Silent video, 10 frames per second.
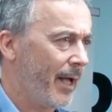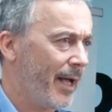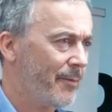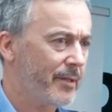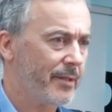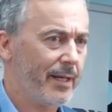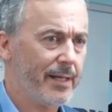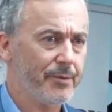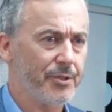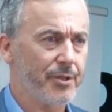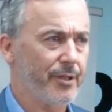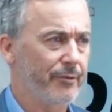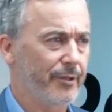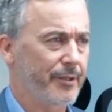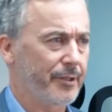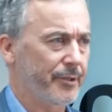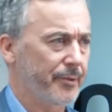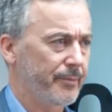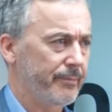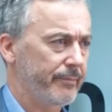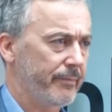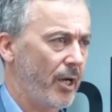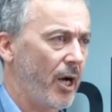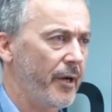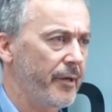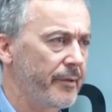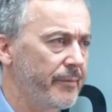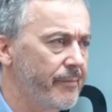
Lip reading: I would turn around and go, how?